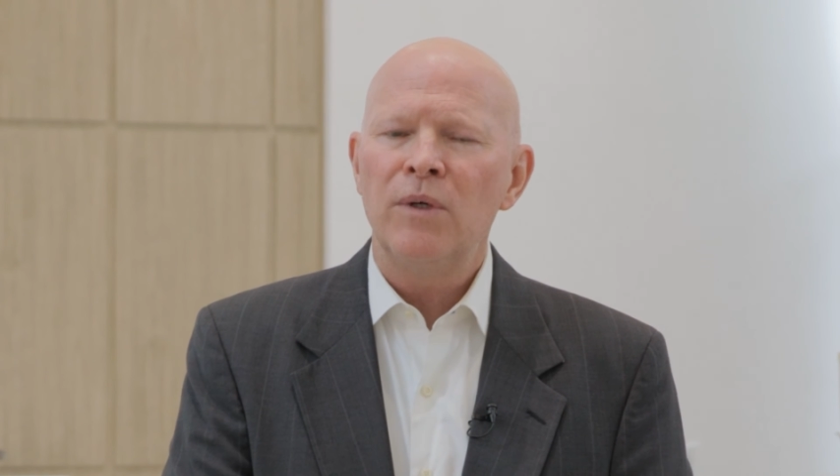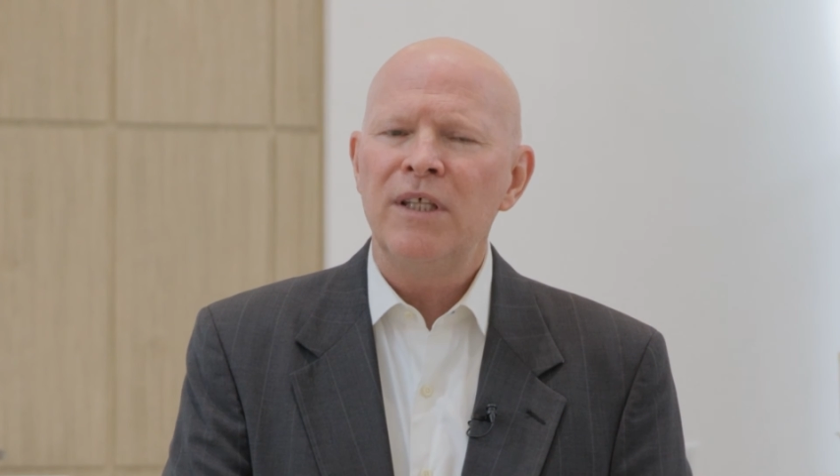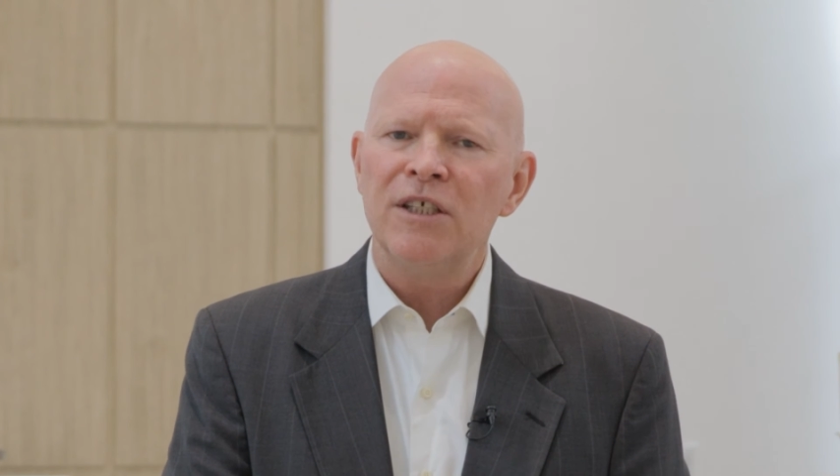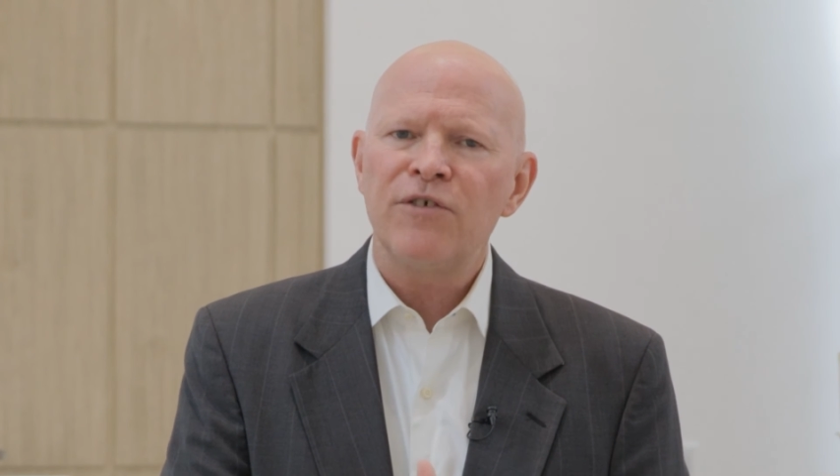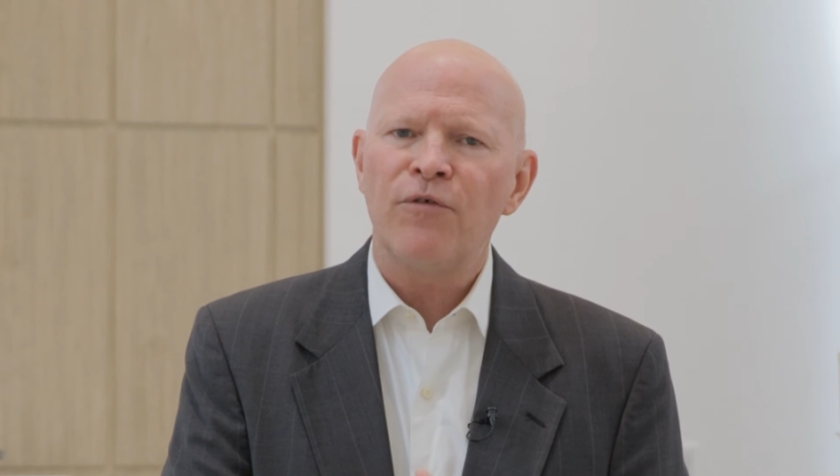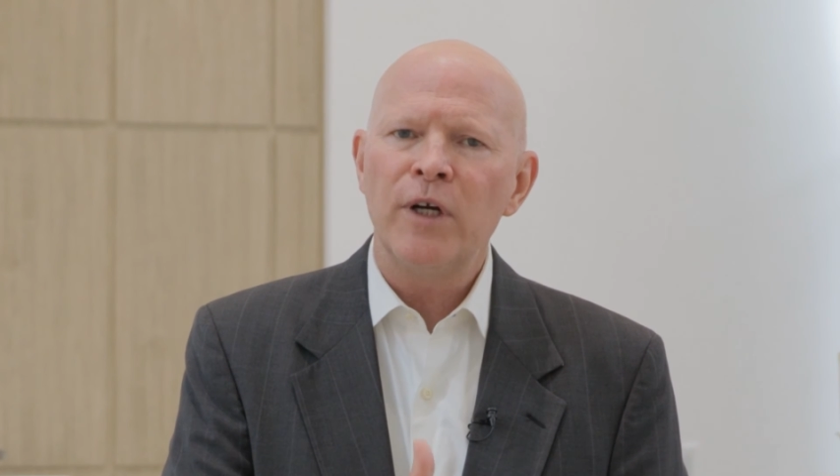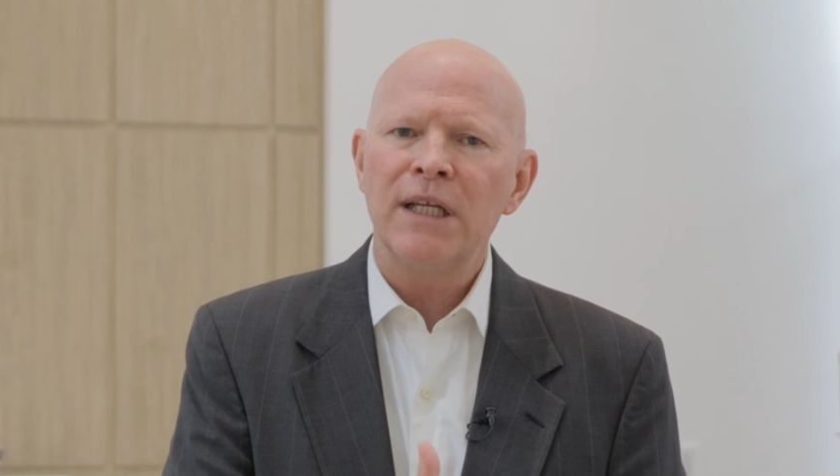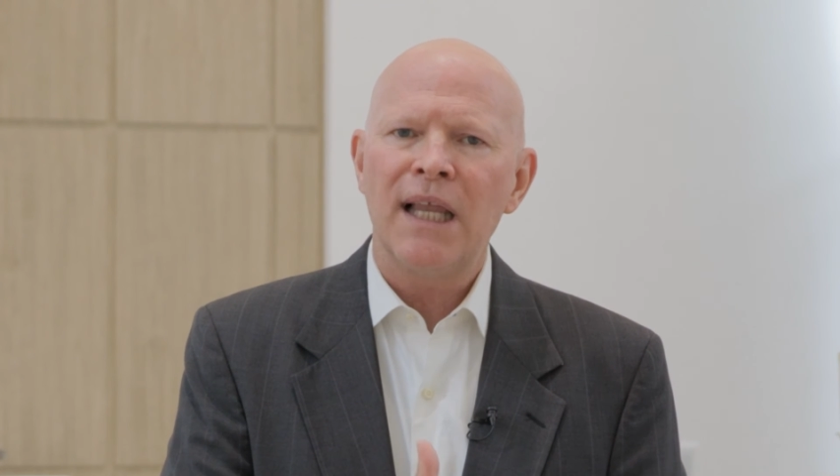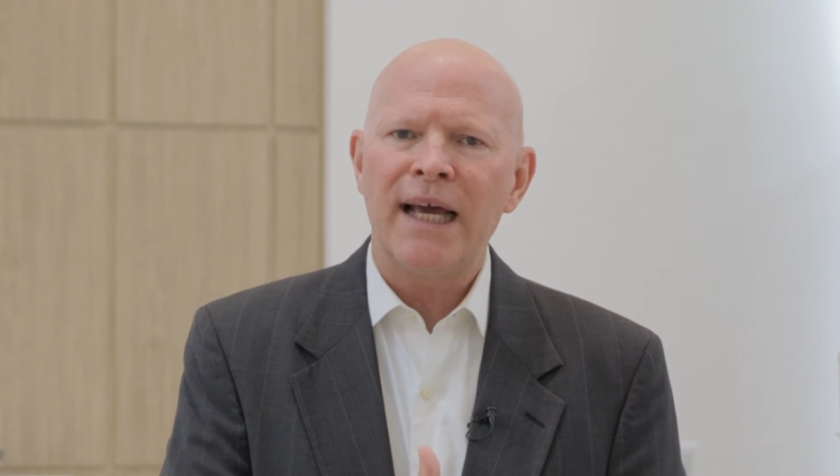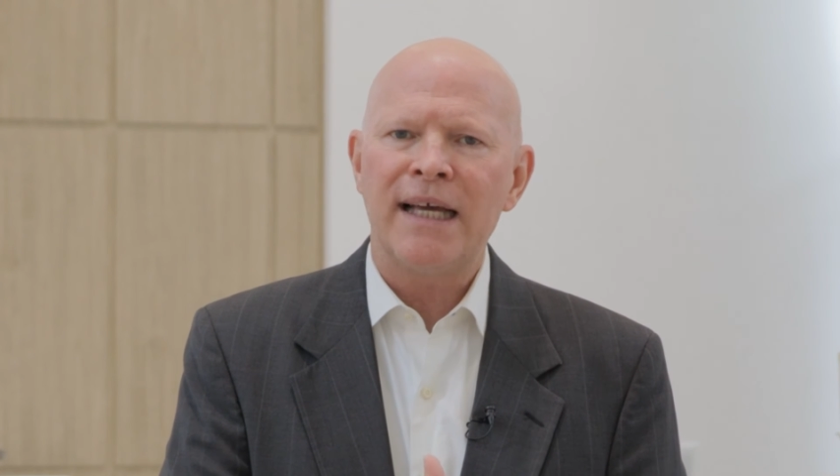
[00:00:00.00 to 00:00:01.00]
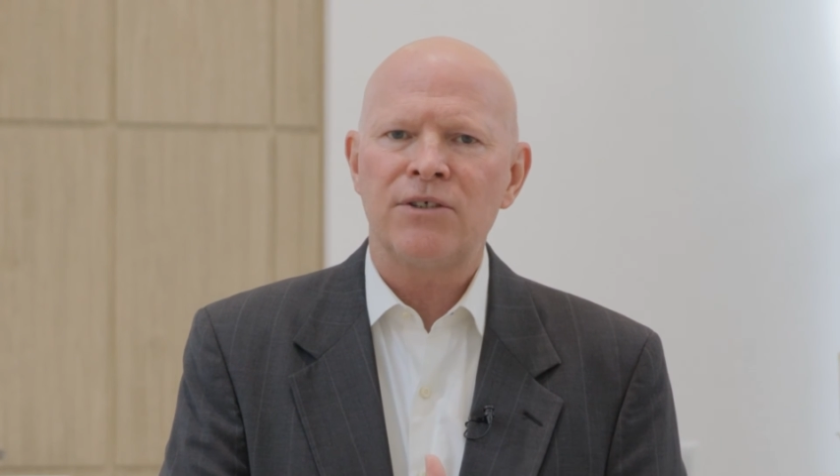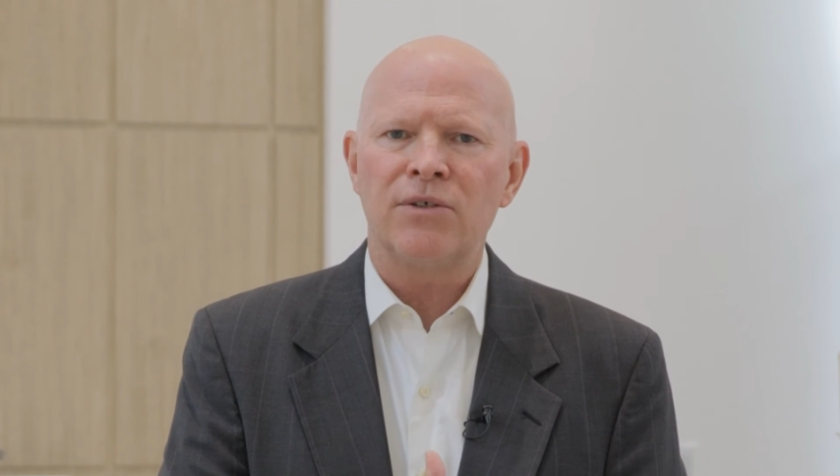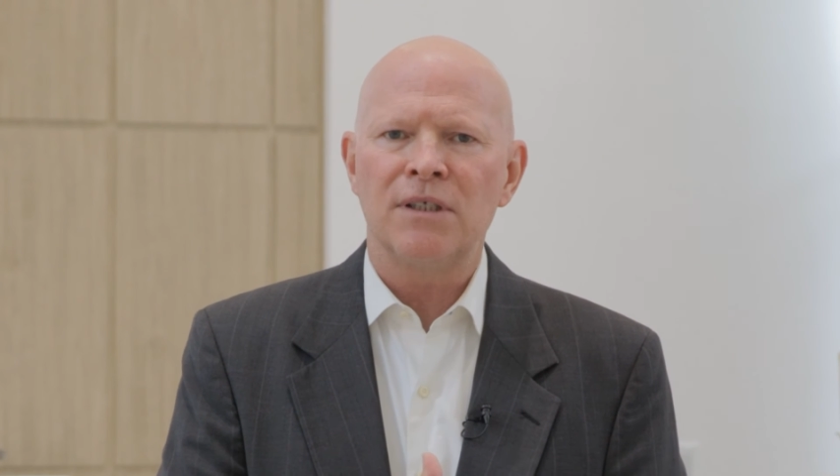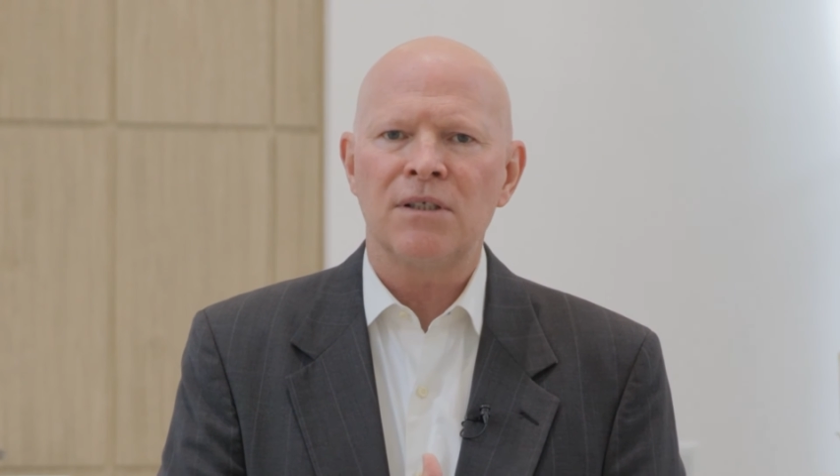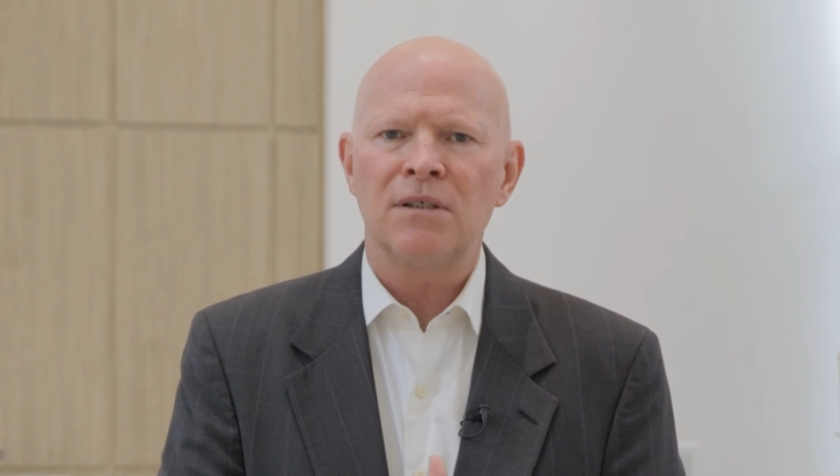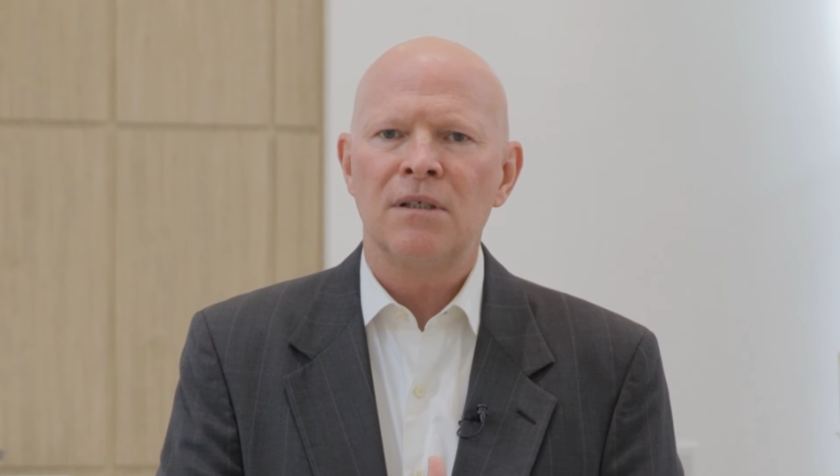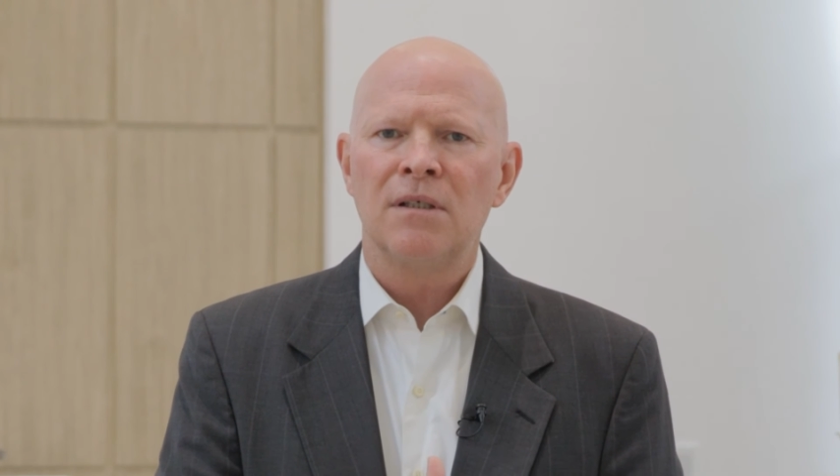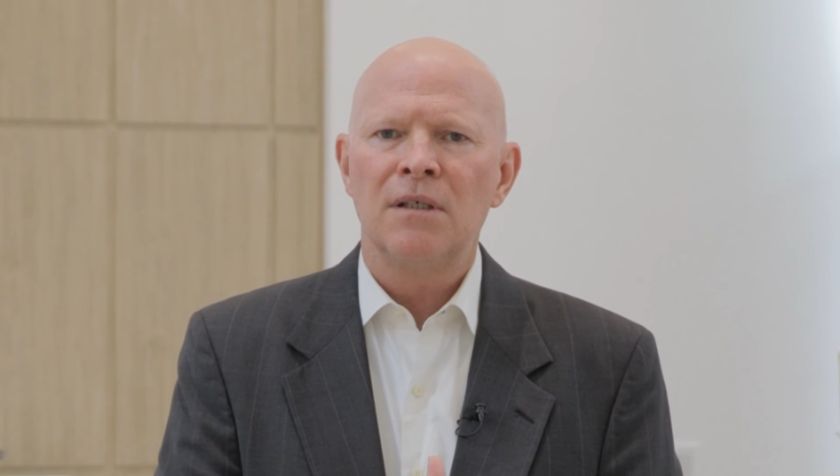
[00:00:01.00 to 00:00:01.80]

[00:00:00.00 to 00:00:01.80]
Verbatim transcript: with his friend Lazarus,